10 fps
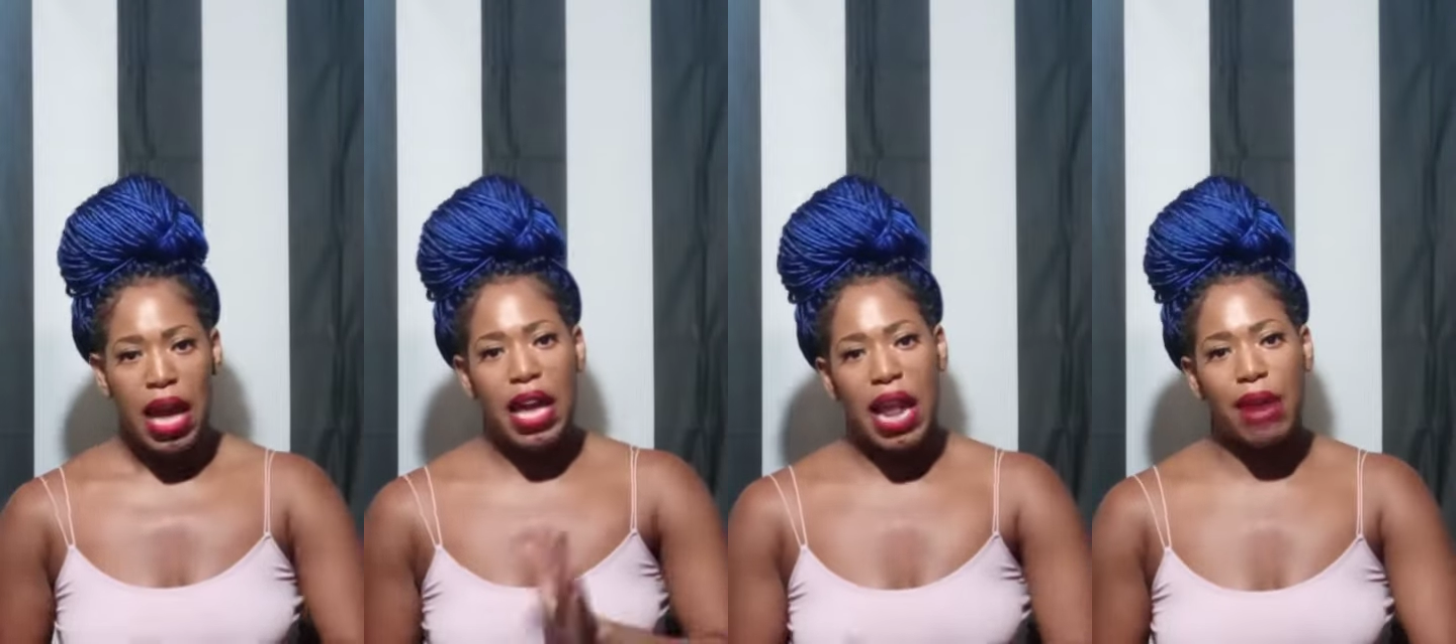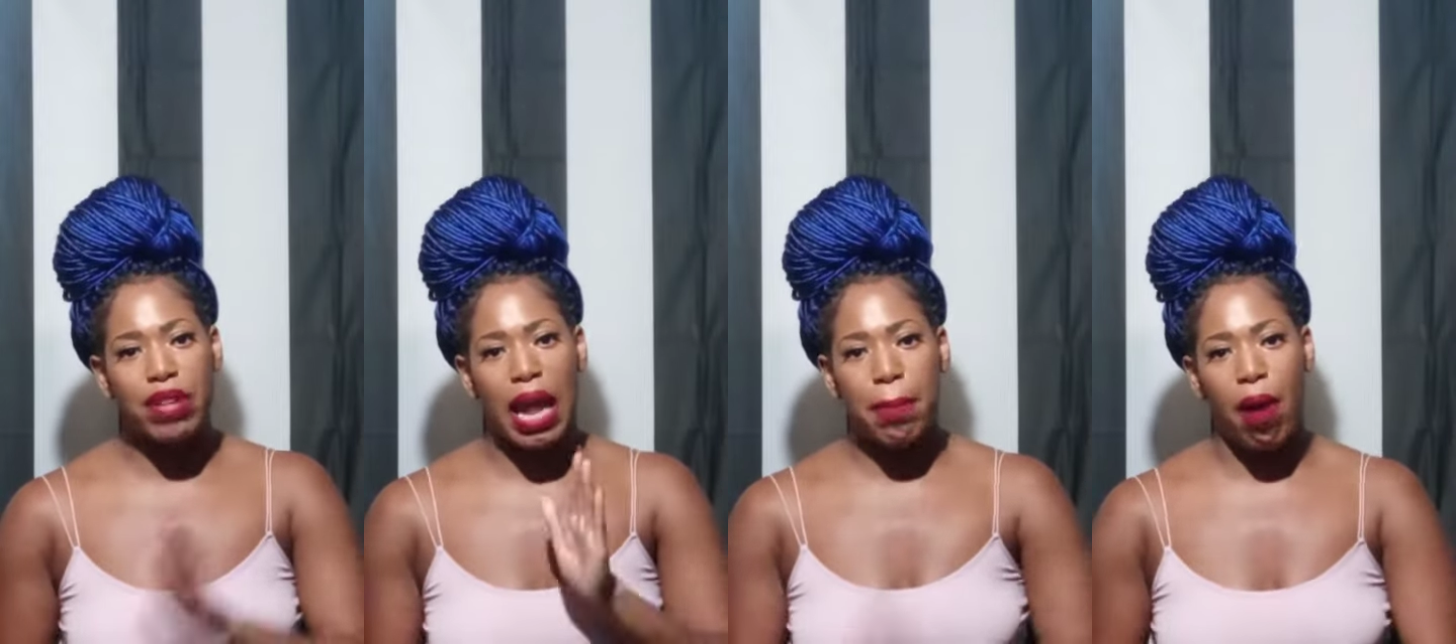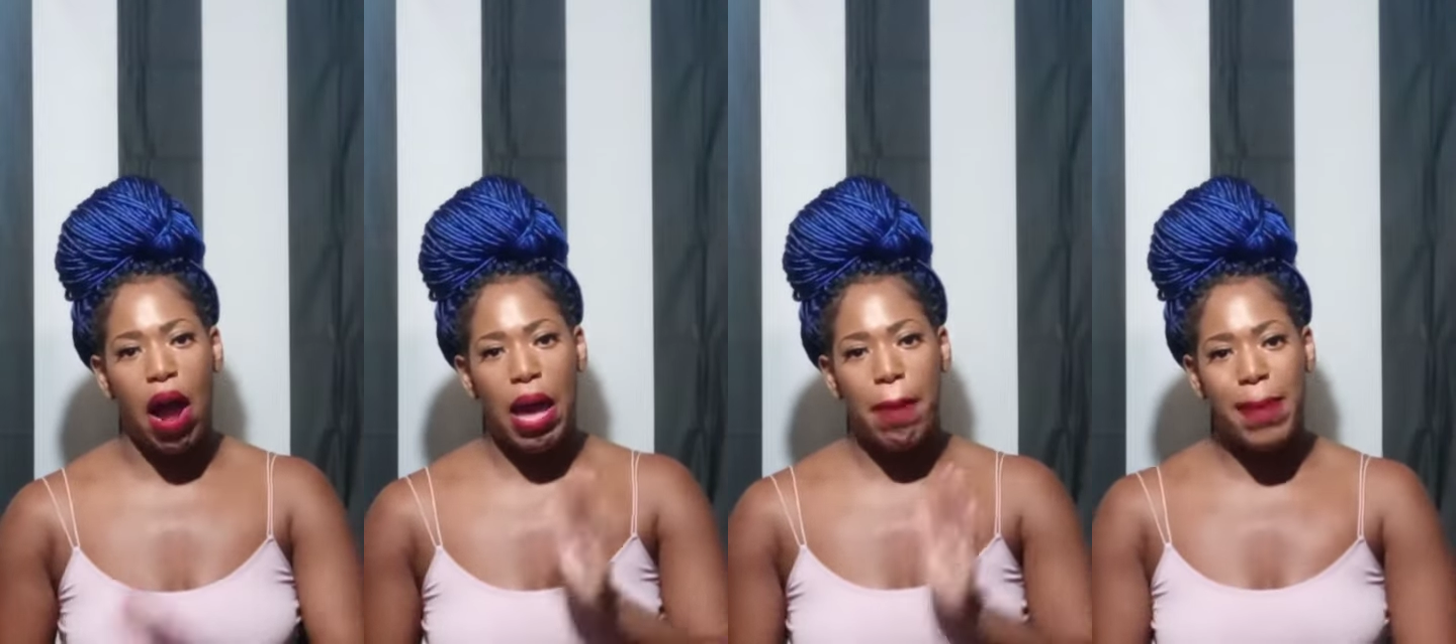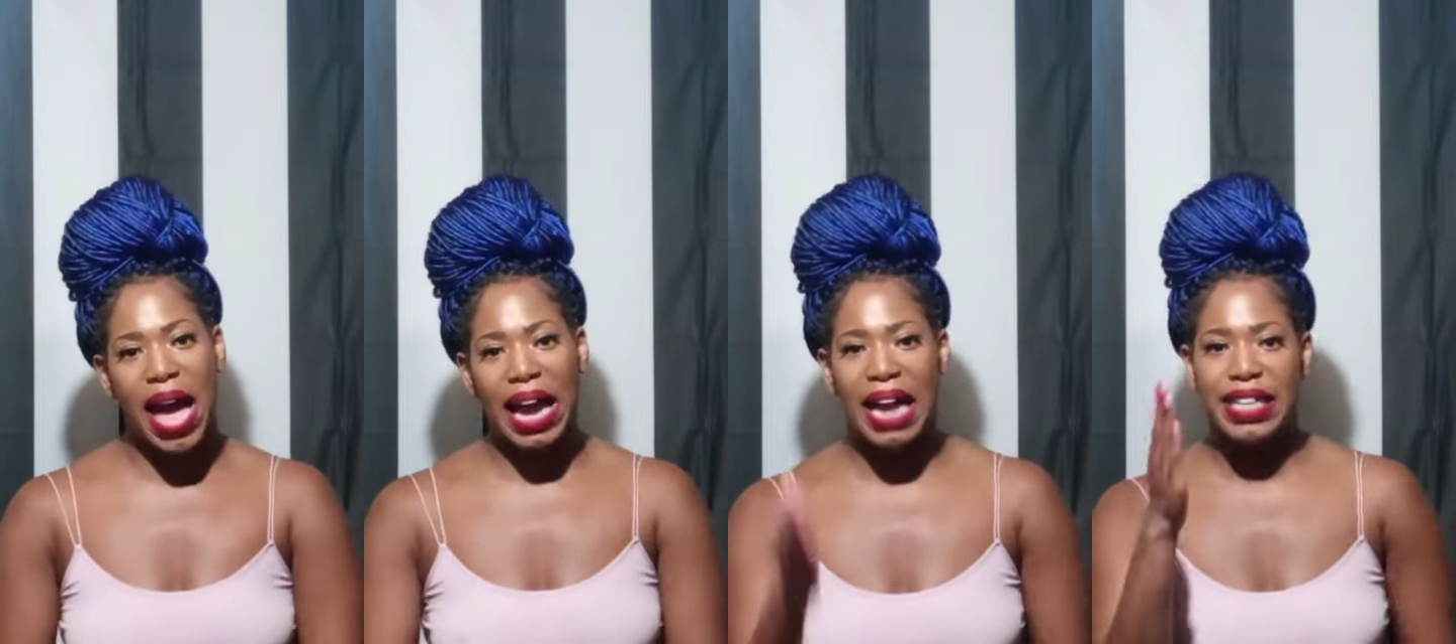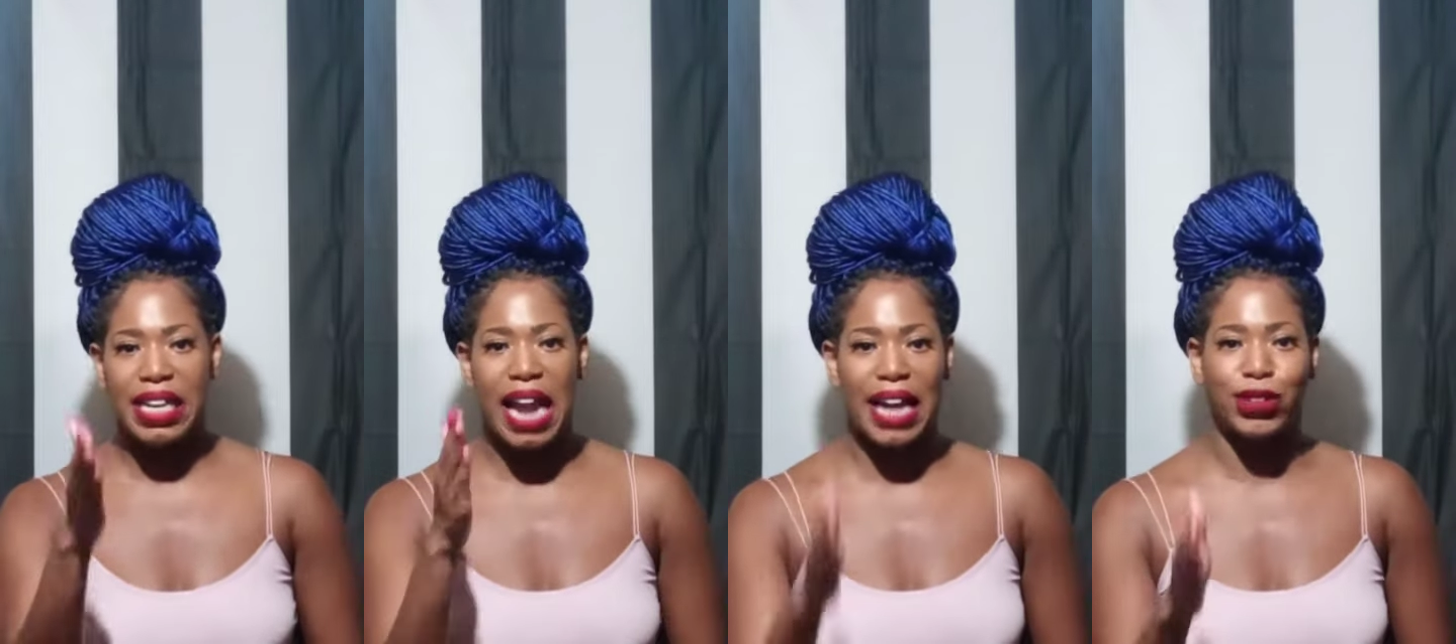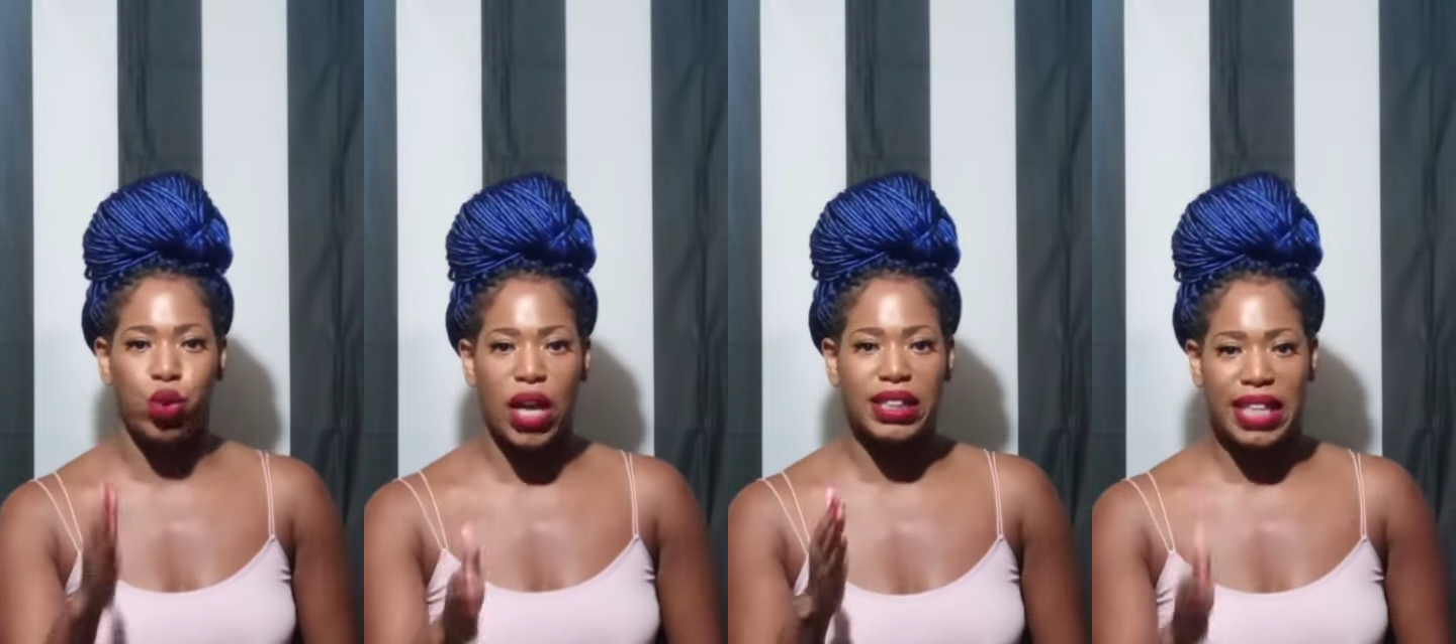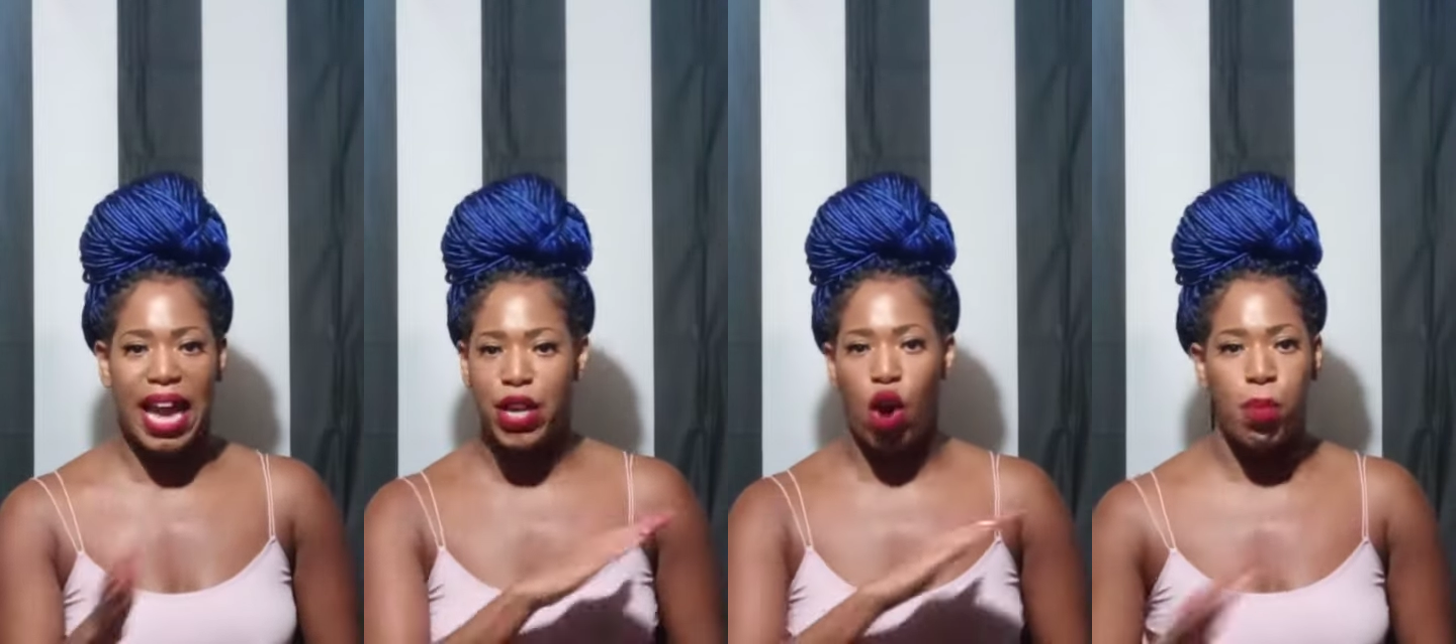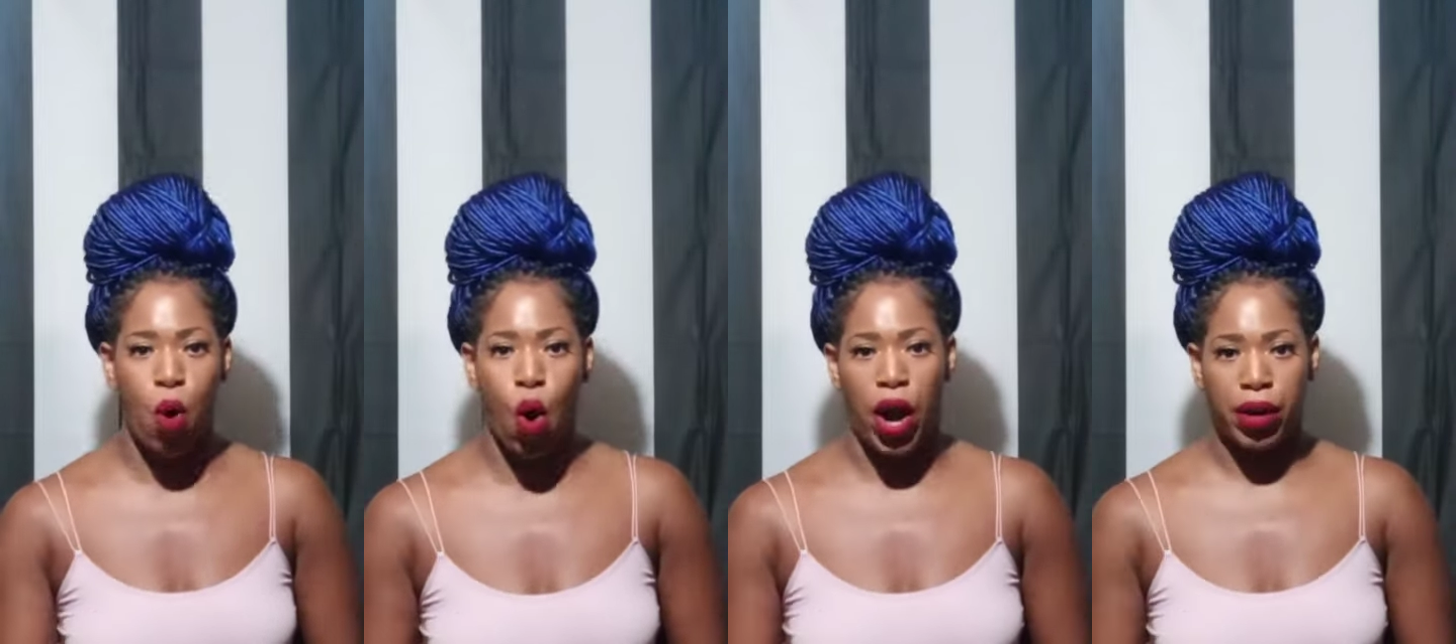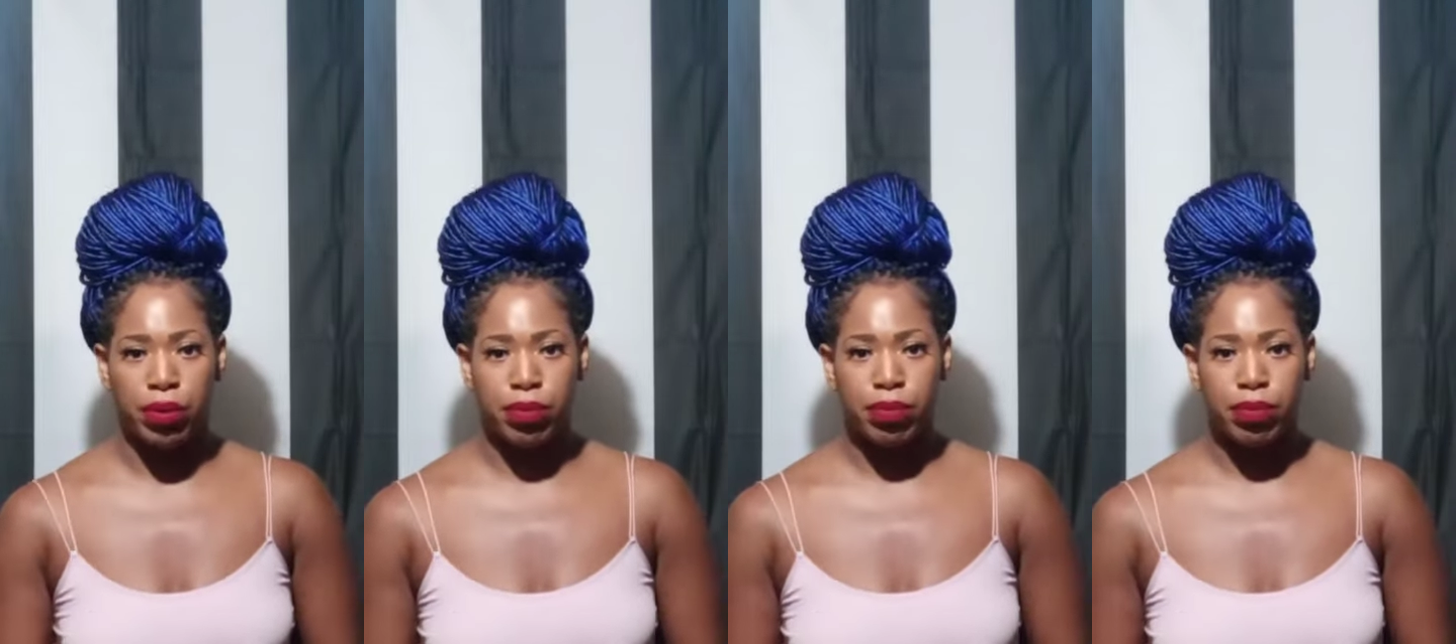And after they brought him back, I did not trust that no more.